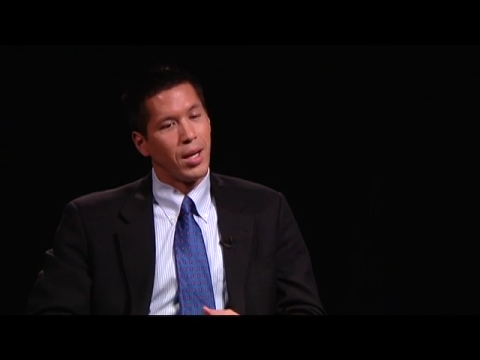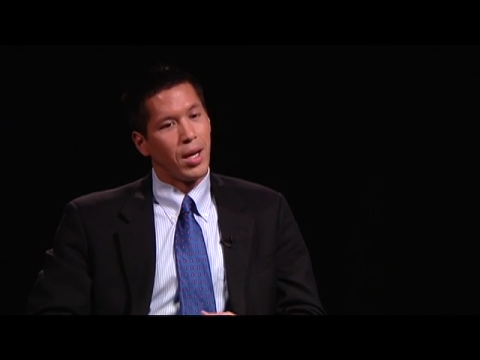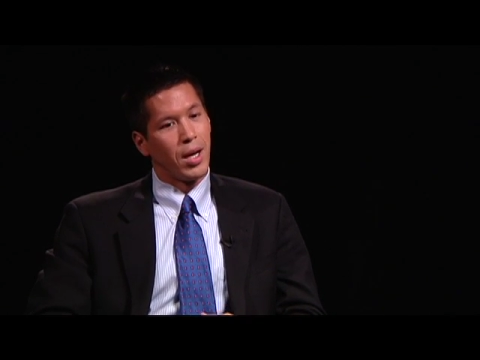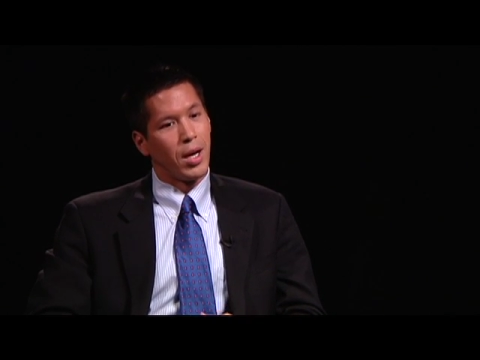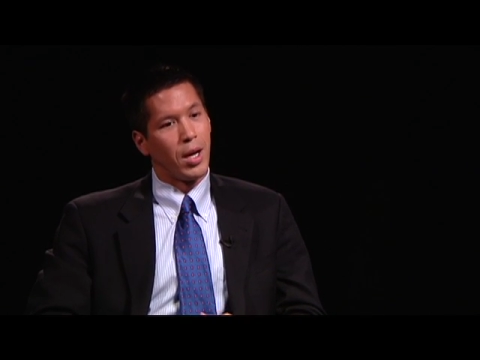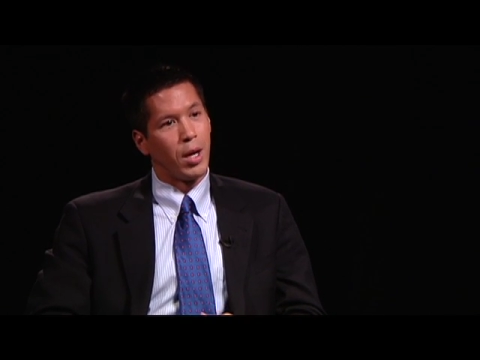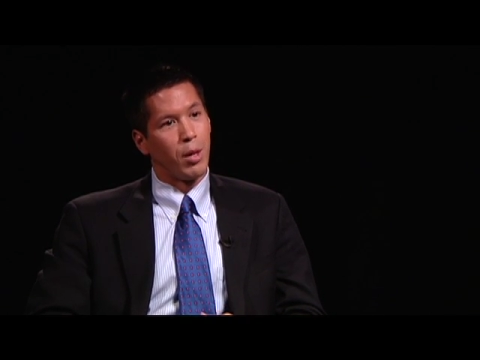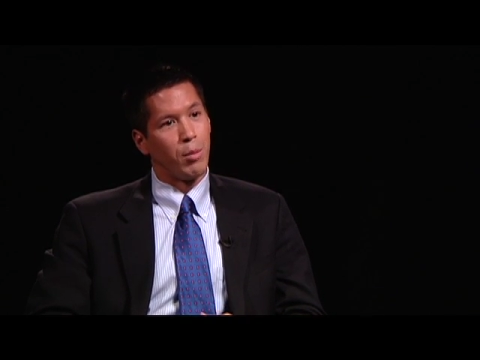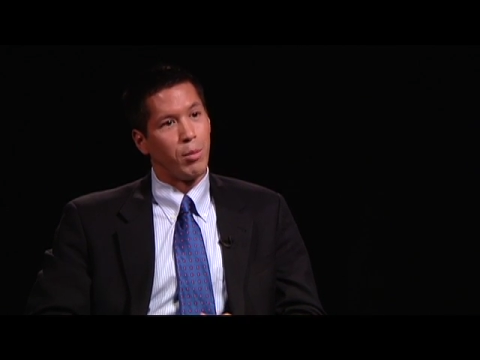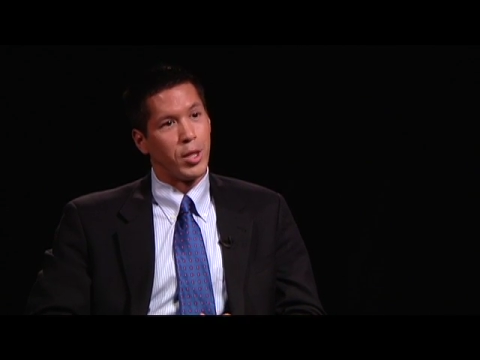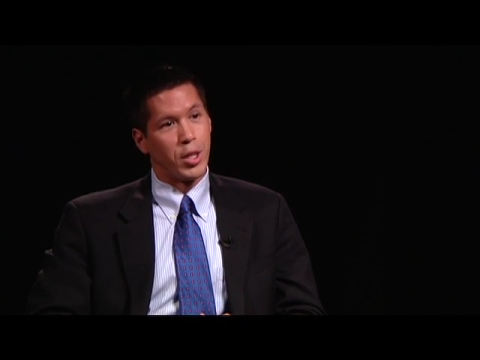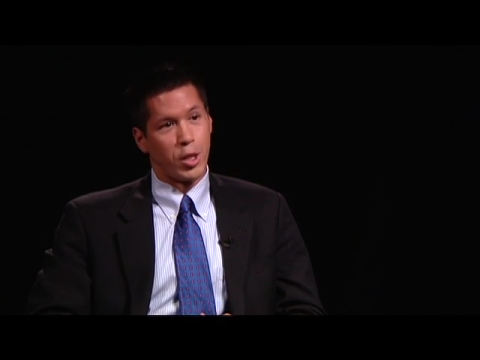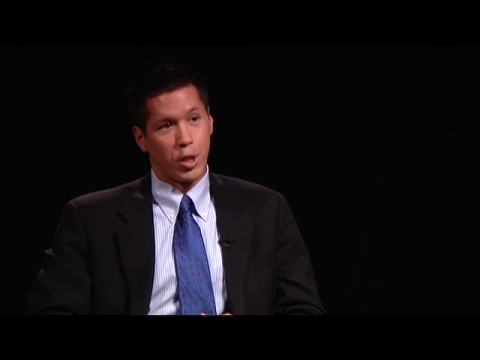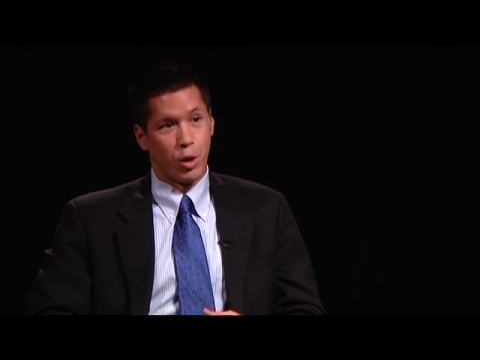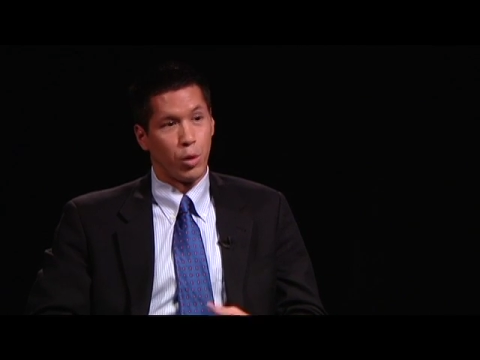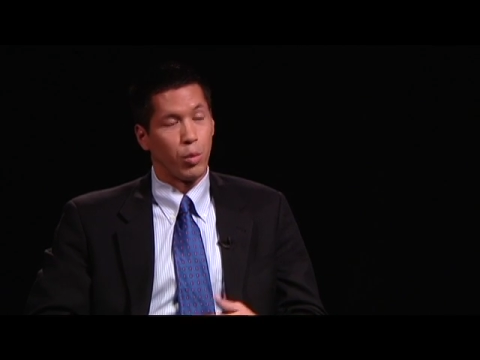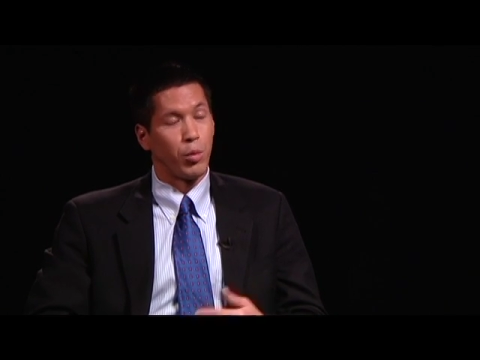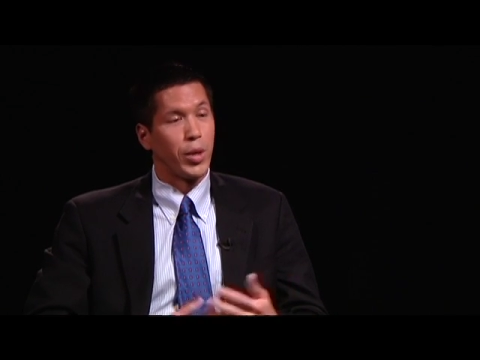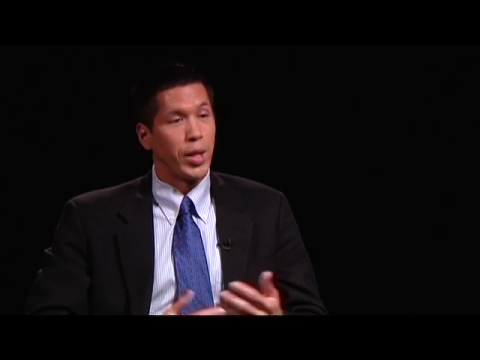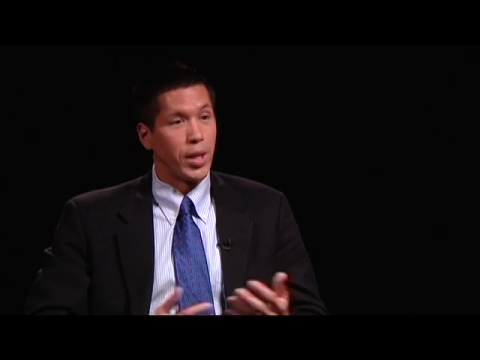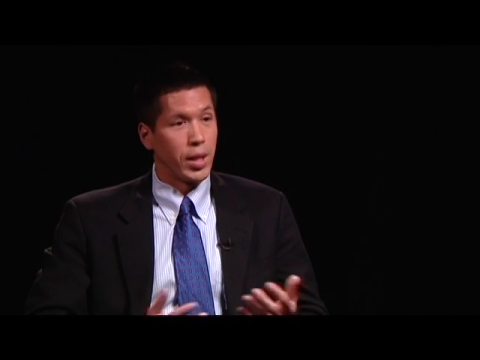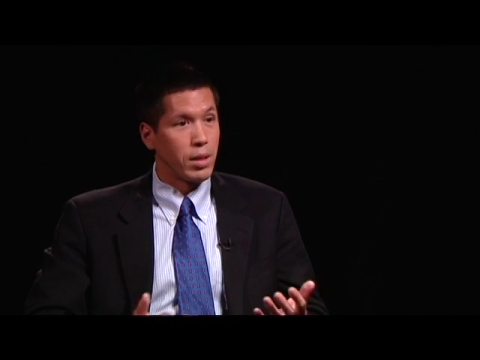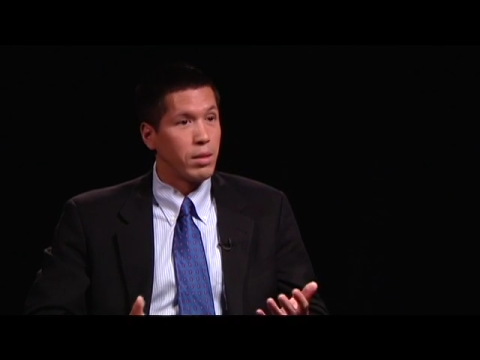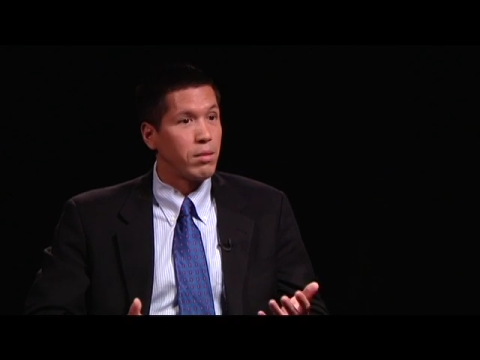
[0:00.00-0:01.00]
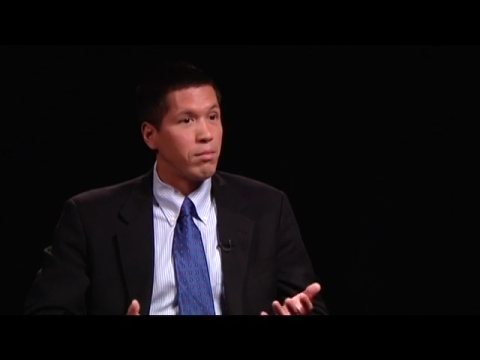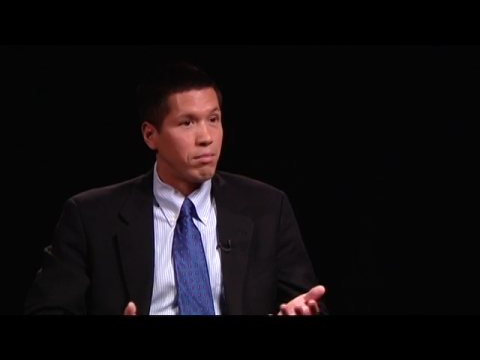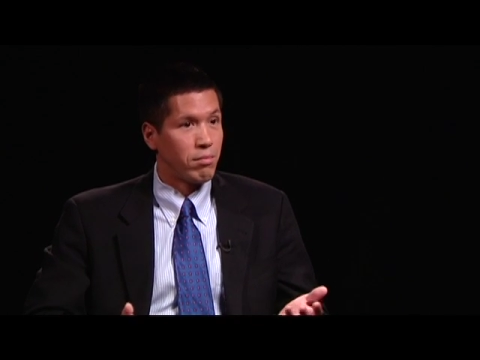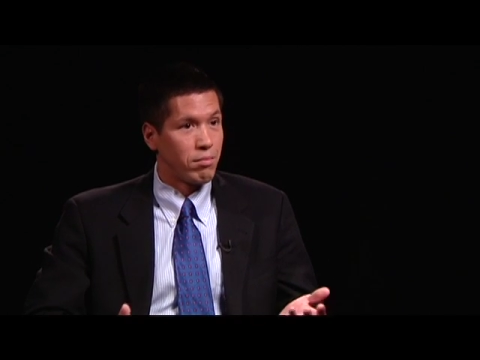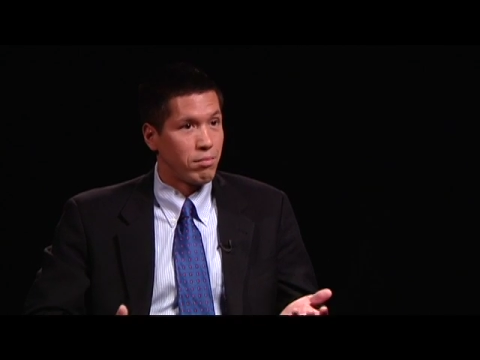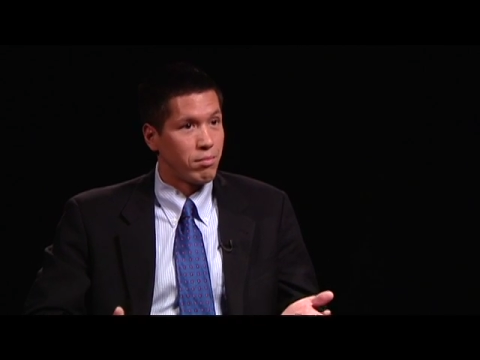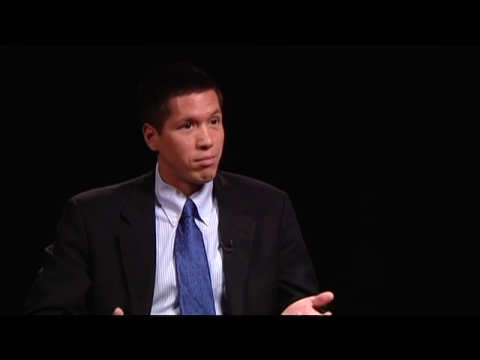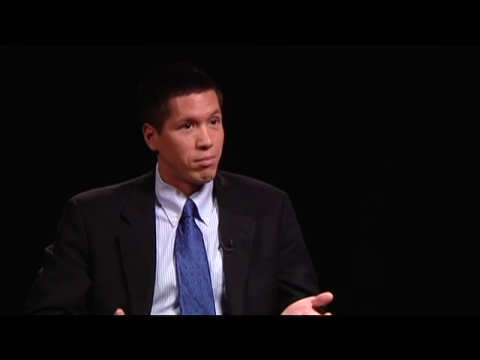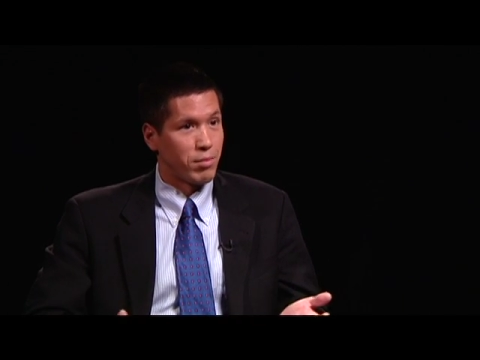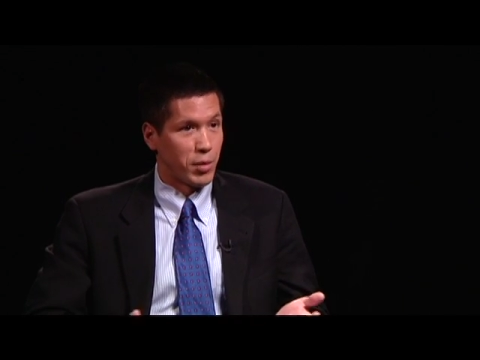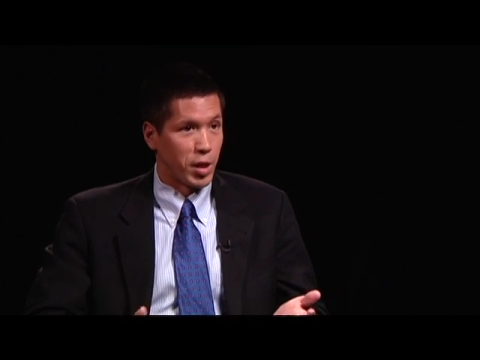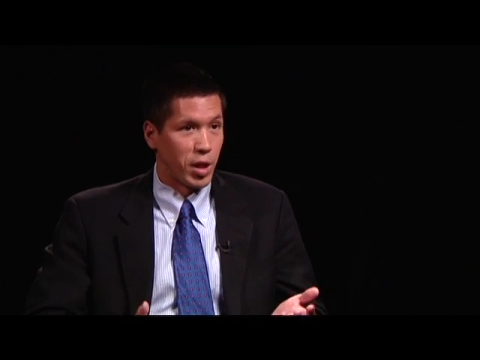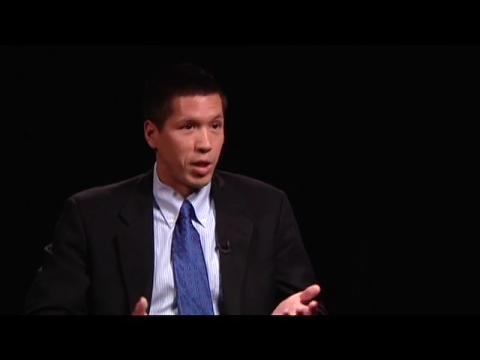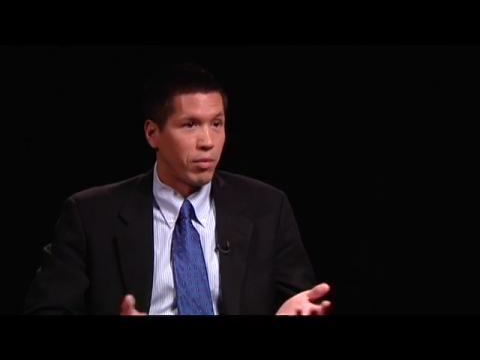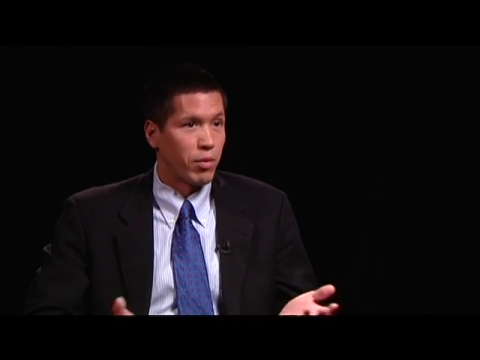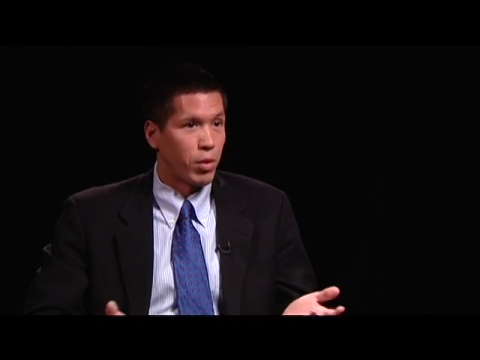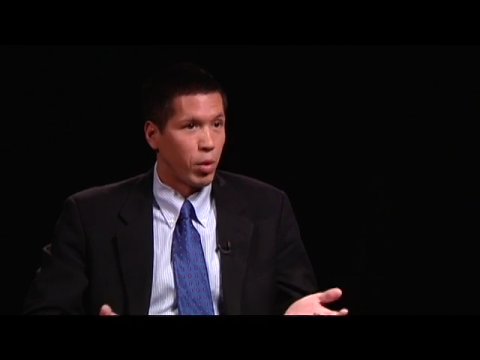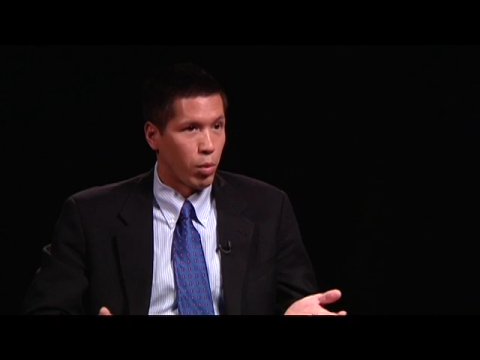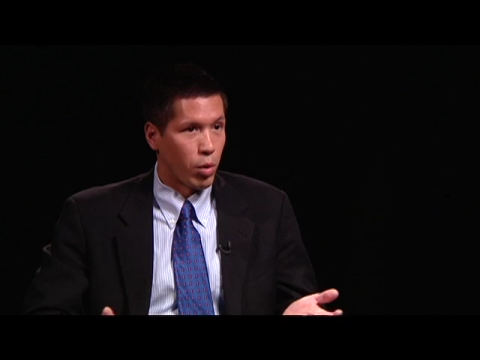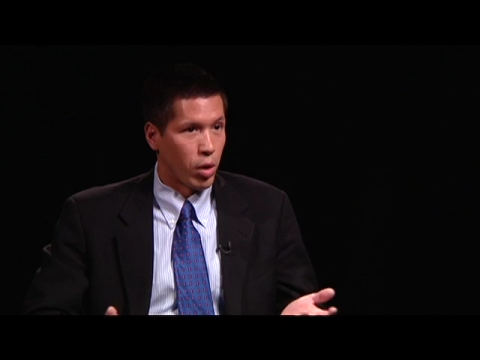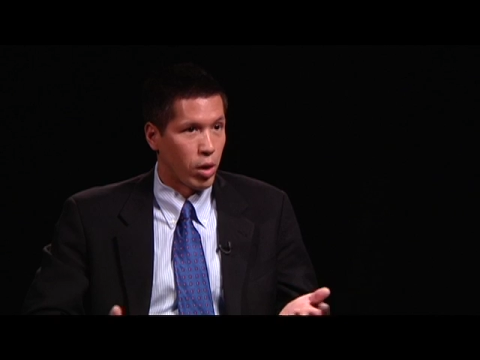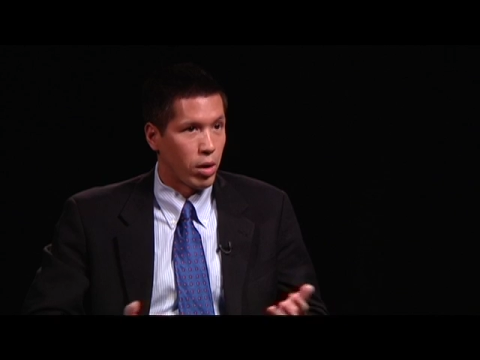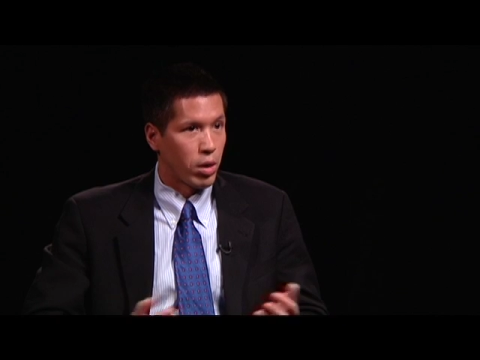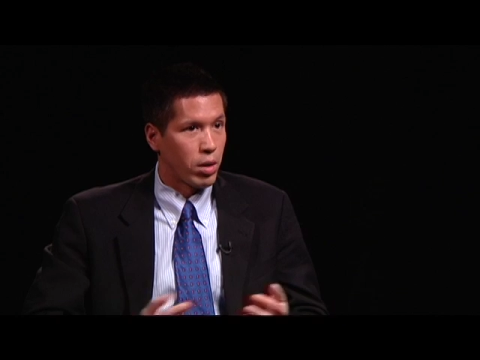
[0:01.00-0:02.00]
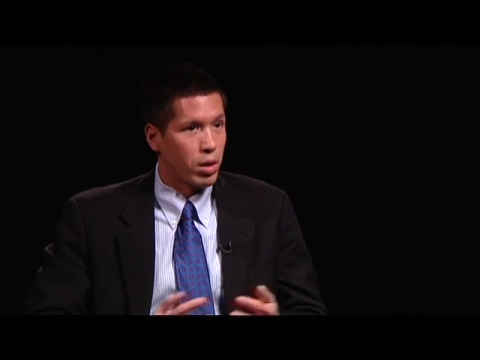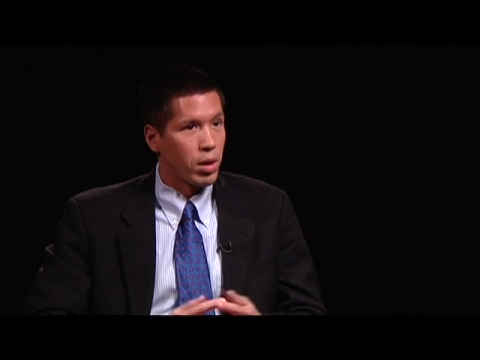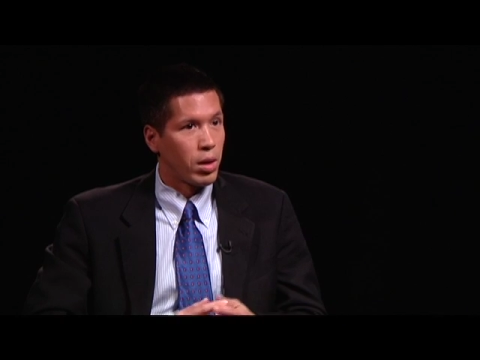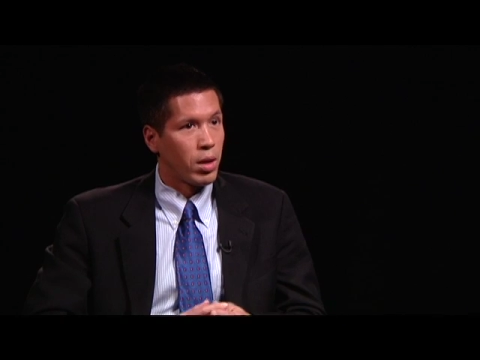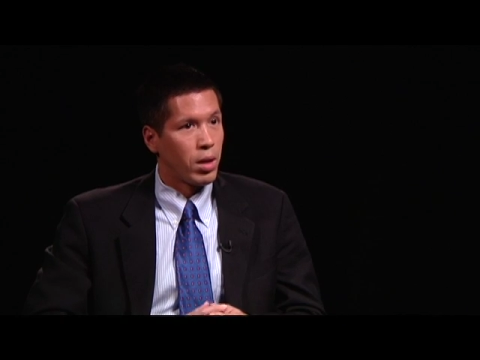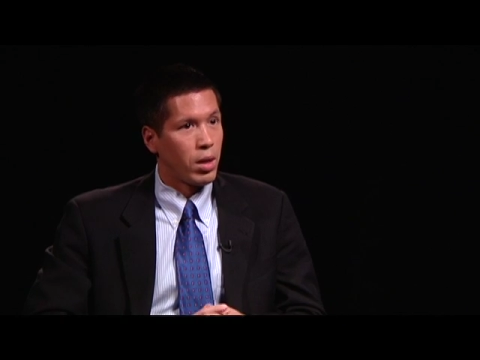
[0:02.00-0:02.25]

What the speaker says: until we give the word.